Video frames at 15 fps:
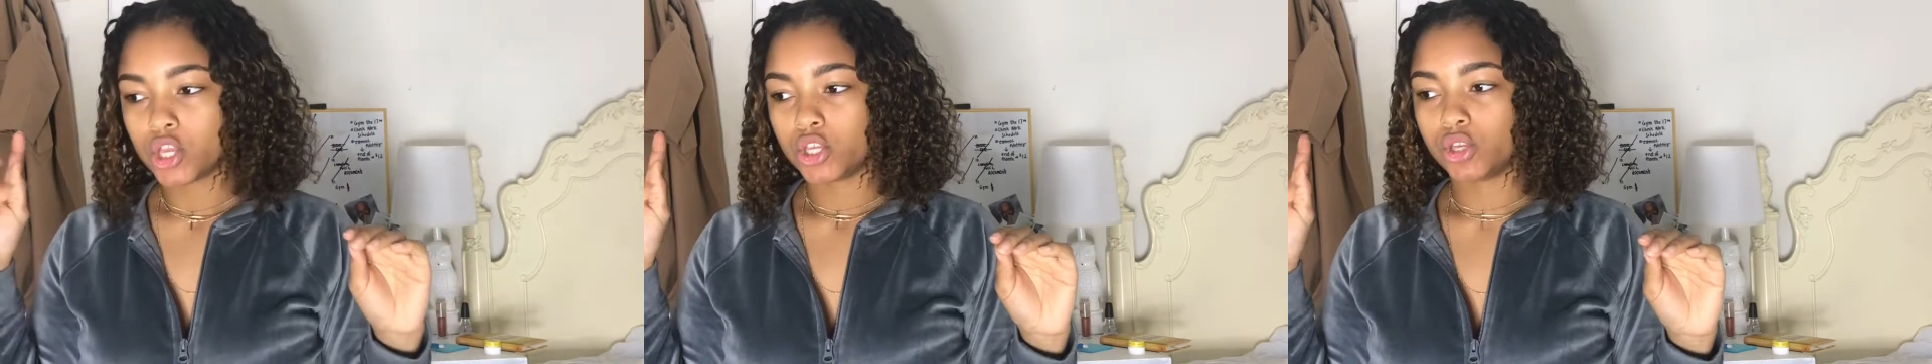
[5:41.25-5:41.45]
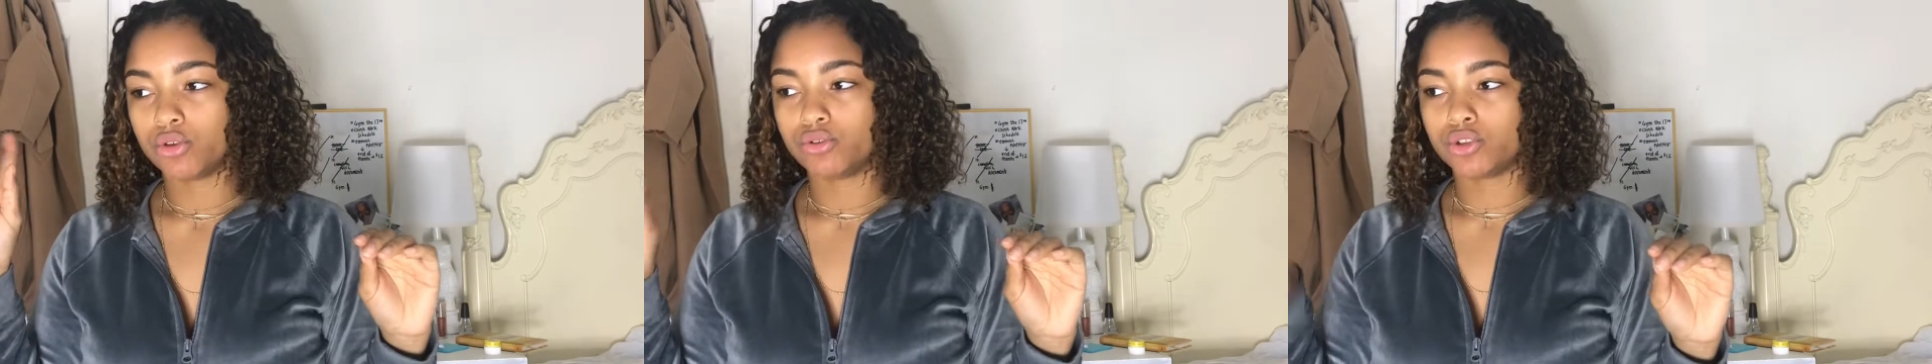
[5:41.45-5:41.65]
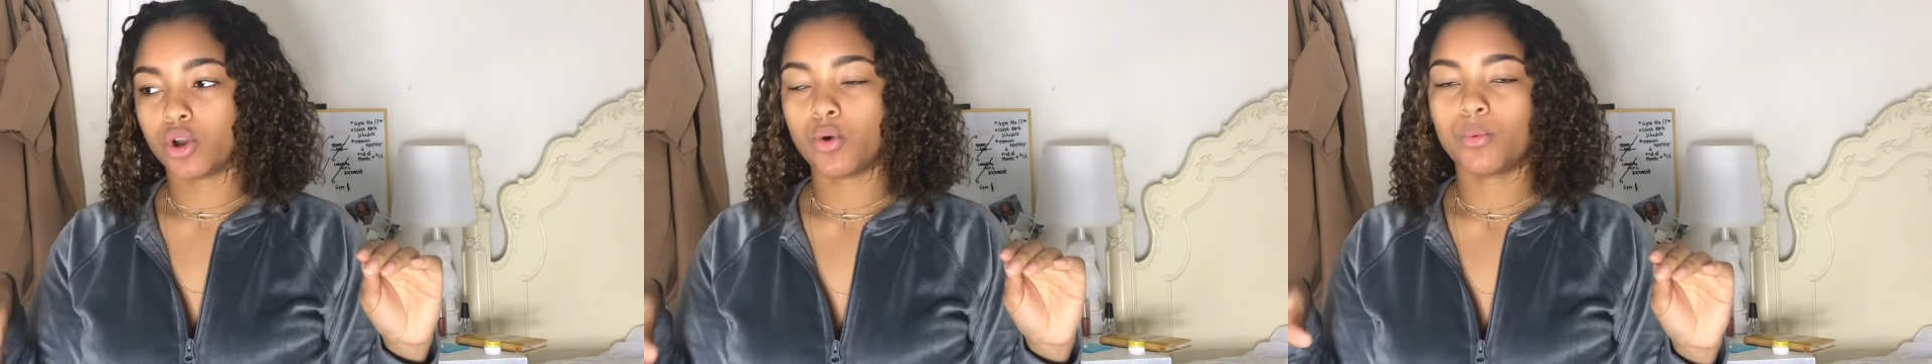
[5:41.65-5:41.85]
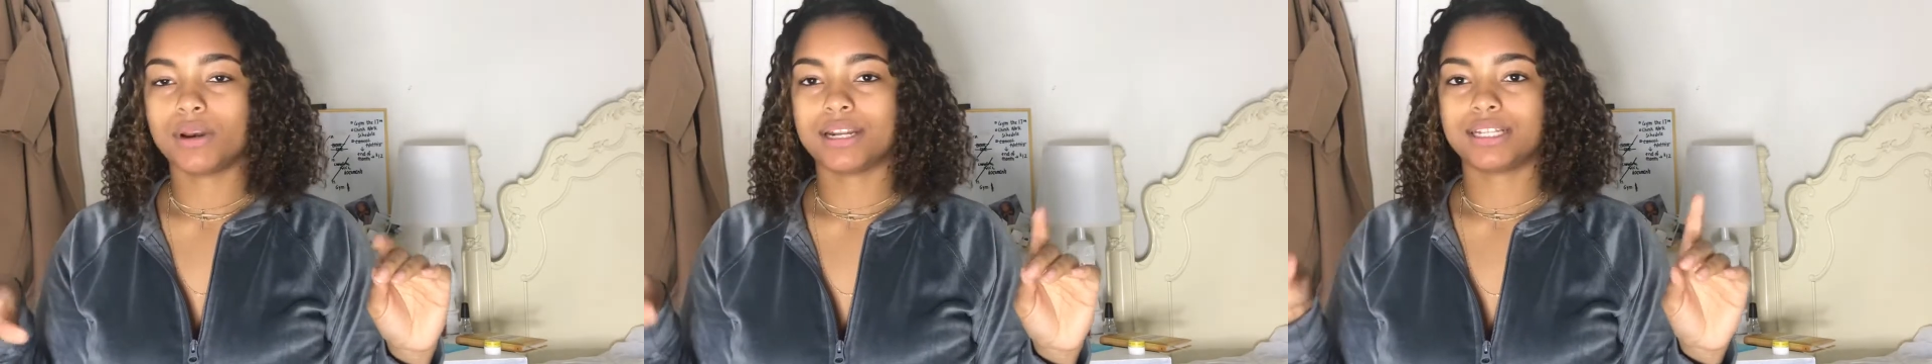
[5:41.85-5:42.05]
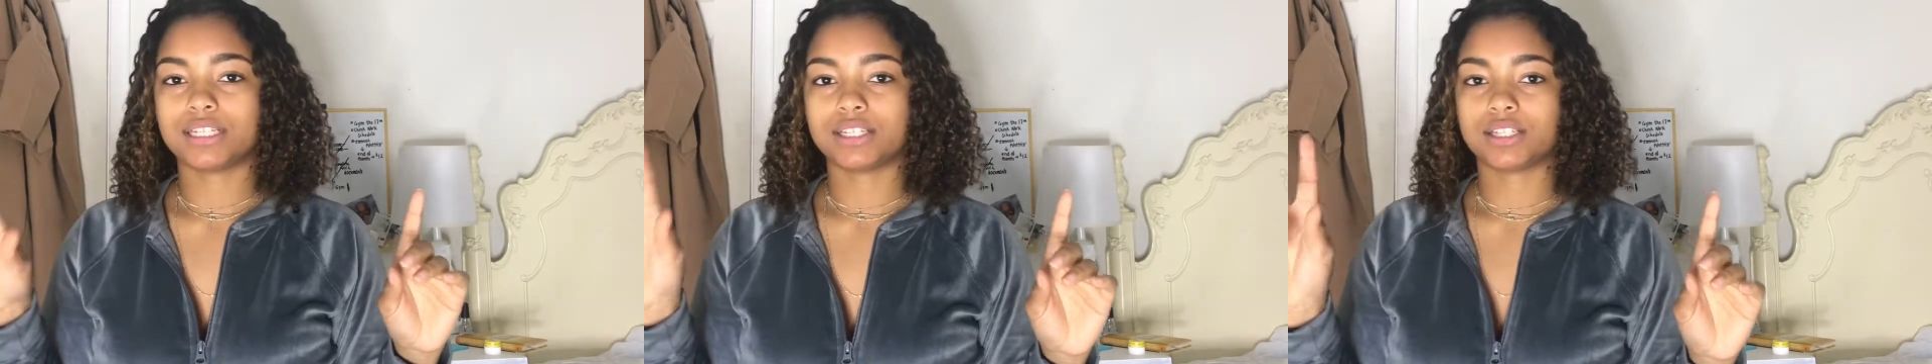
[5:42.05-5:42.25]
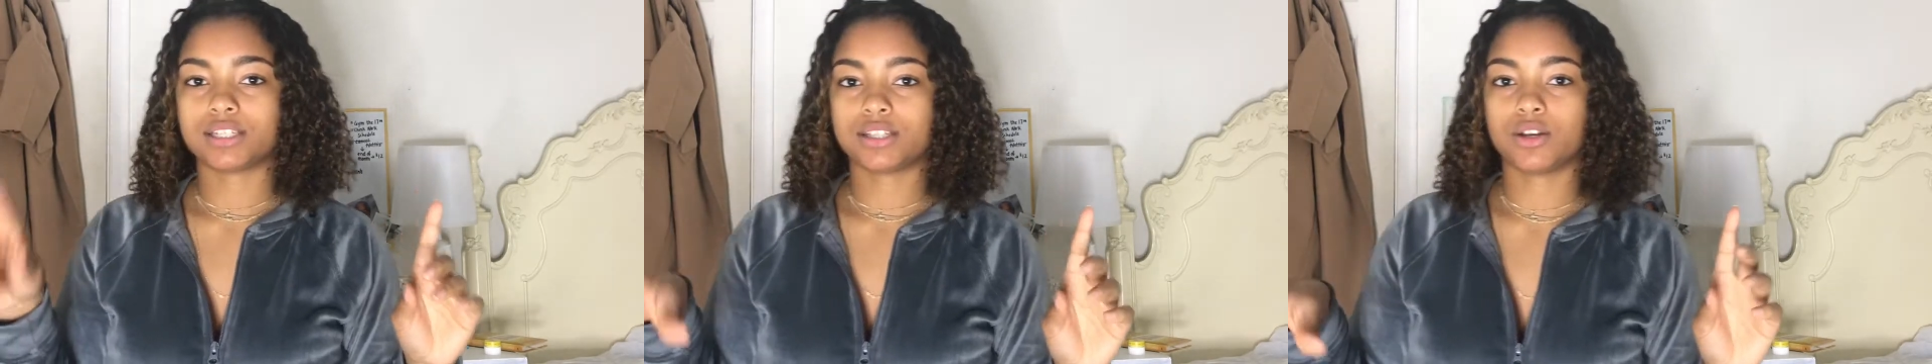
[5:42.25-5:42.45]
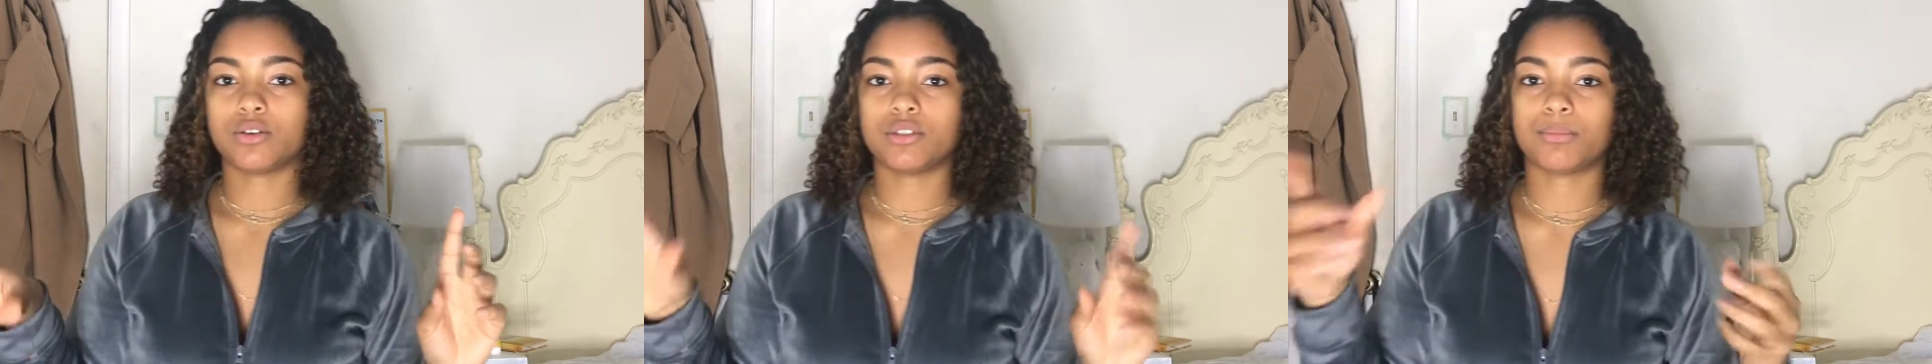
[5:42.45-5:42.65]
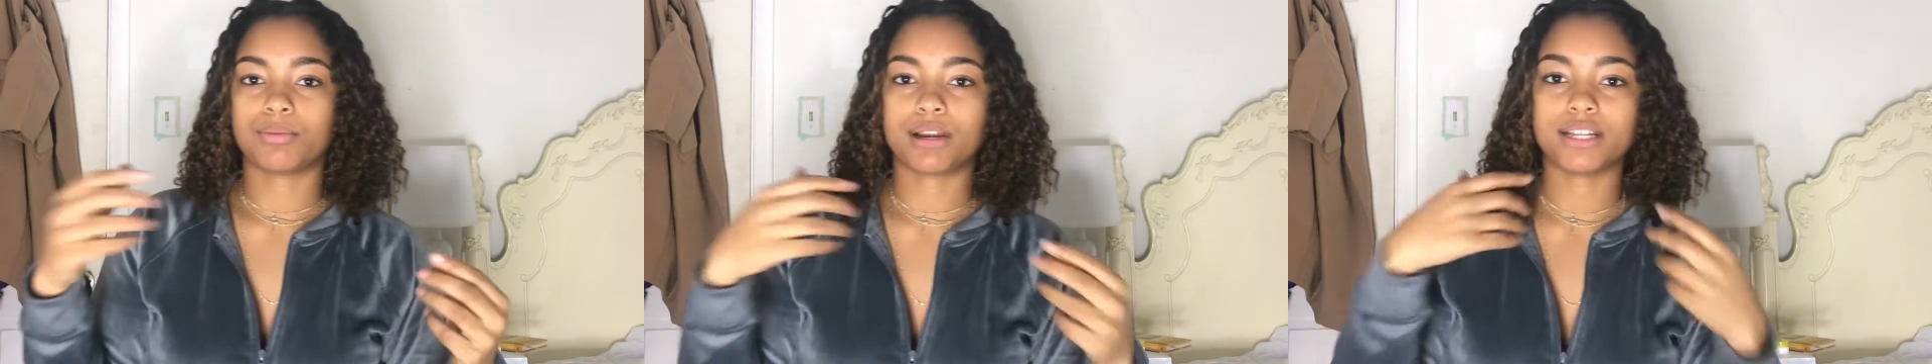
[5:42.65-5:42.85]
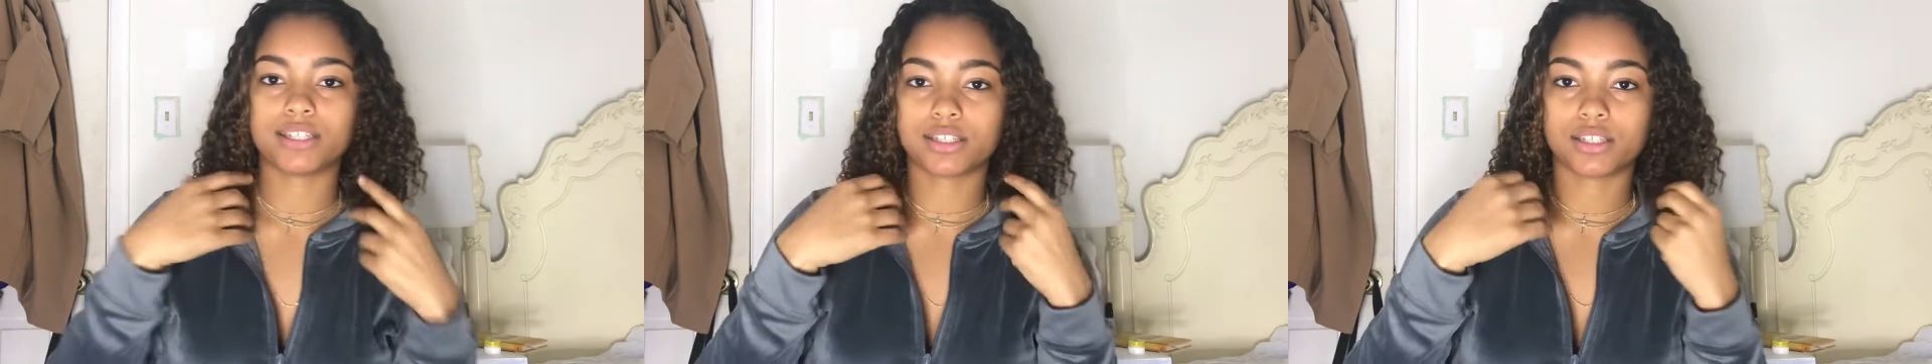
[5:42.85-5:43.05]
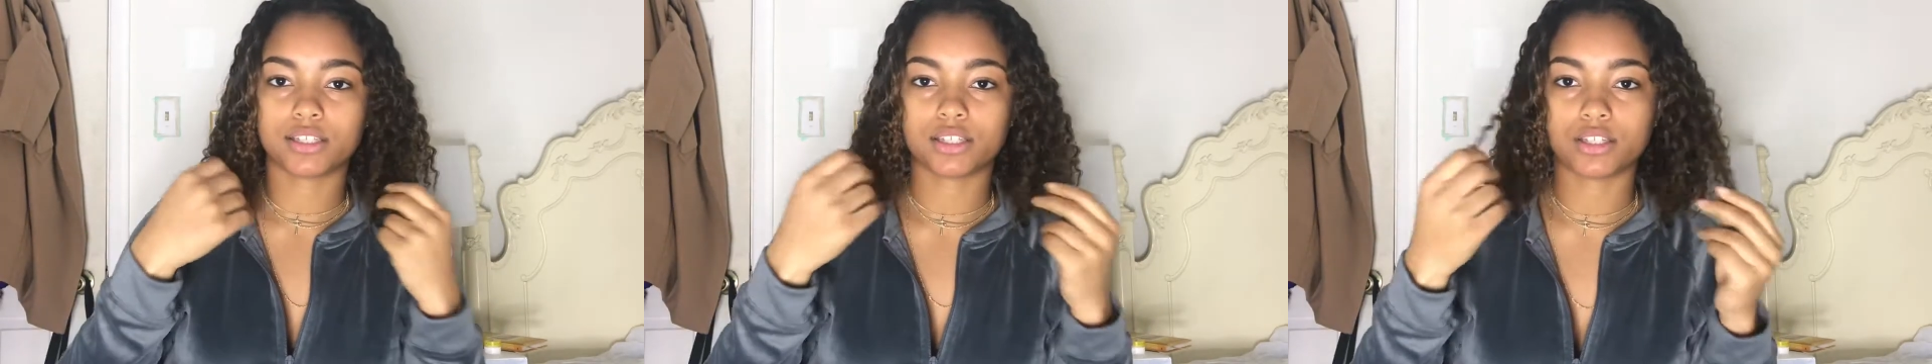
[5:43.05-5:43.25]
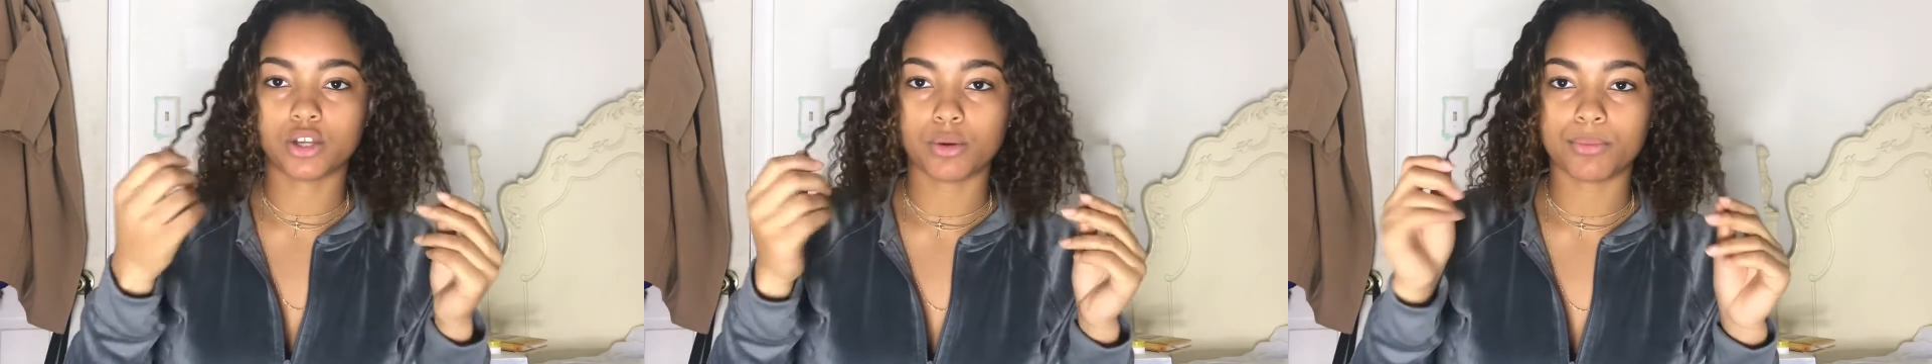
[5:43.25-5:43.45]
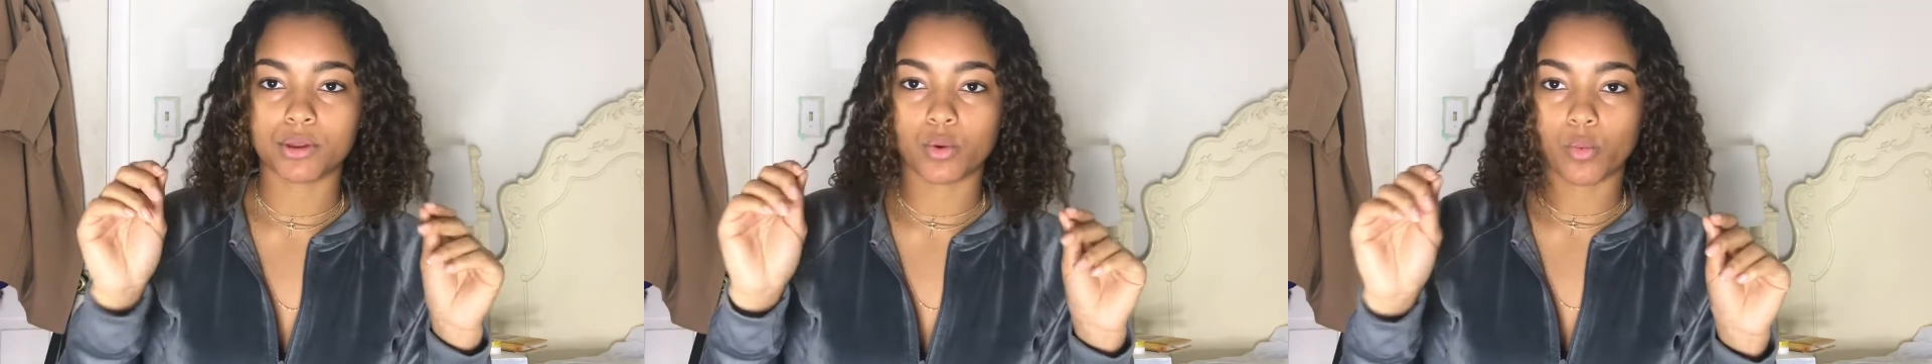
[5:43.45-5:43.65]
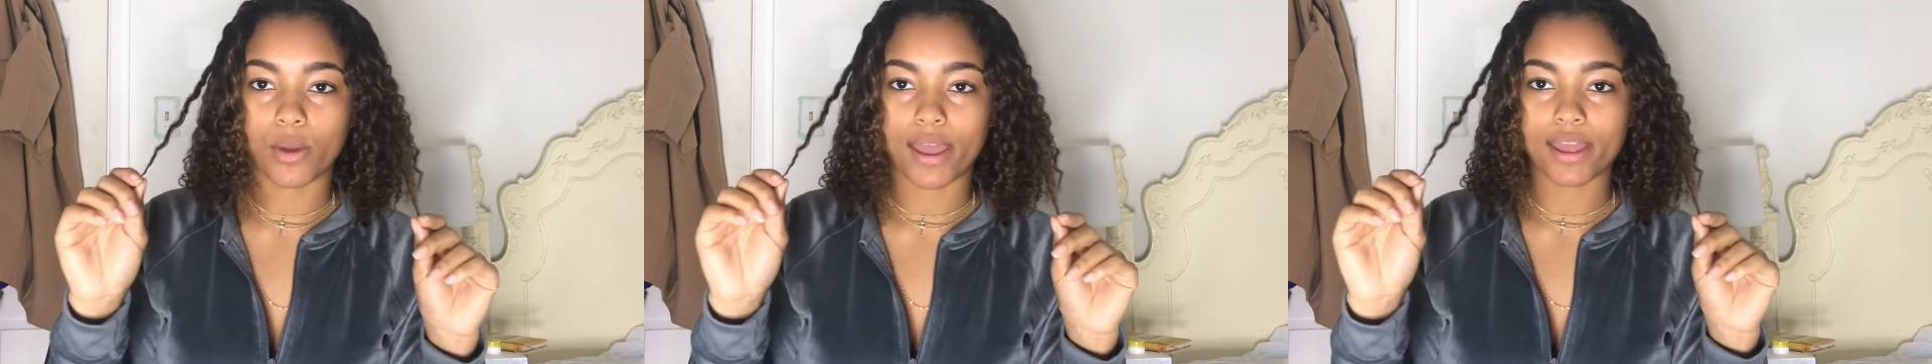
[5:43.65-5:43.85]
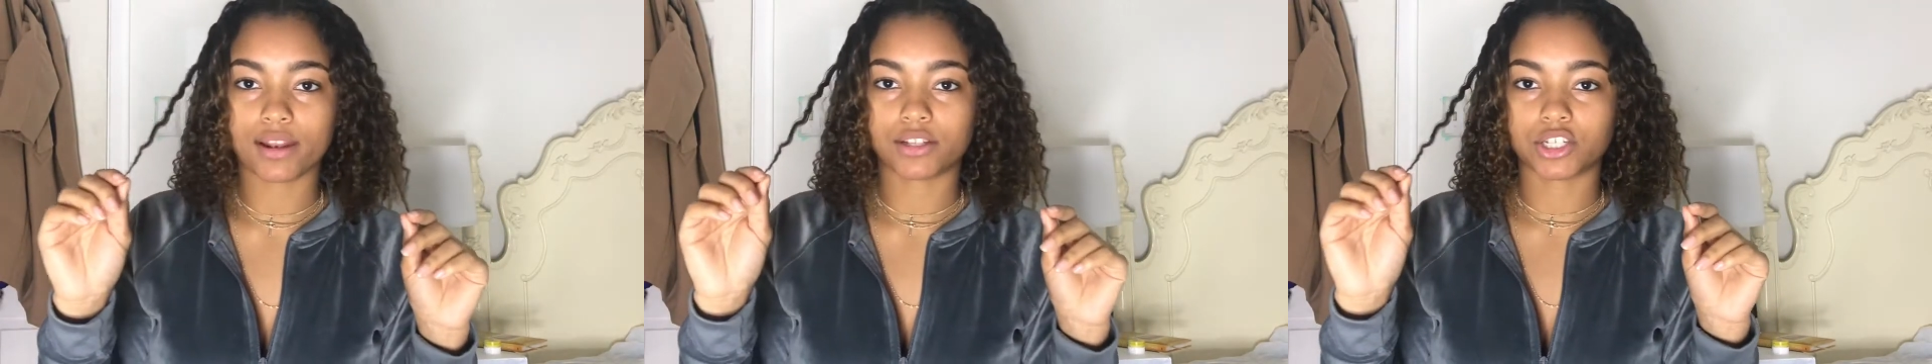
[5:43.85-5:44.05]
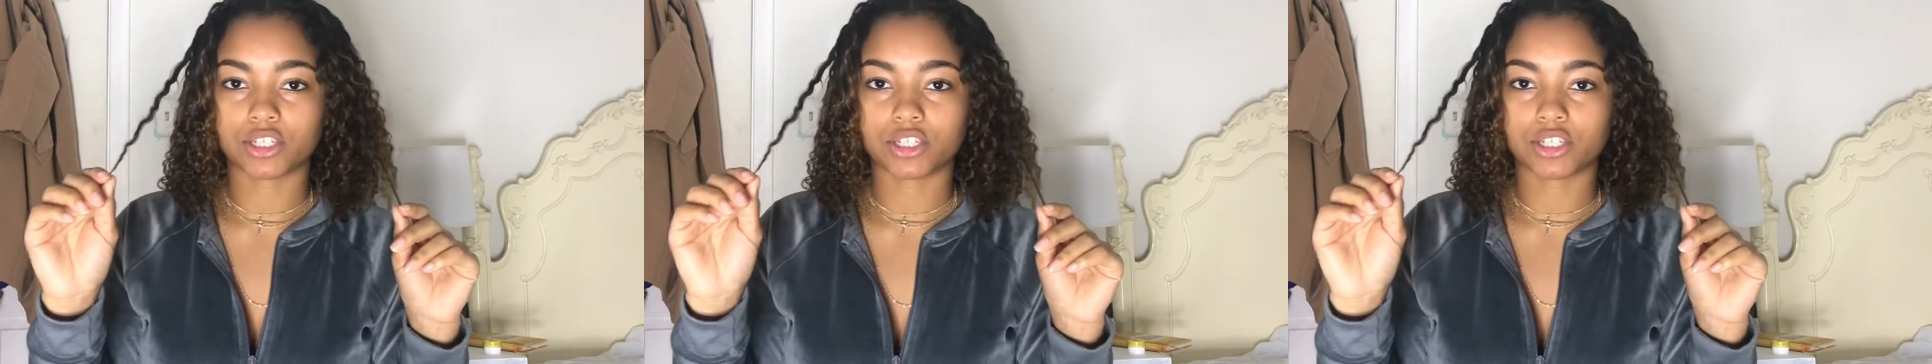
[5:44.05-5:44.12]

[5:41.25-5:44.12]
You don't want it to the braids to still be wet,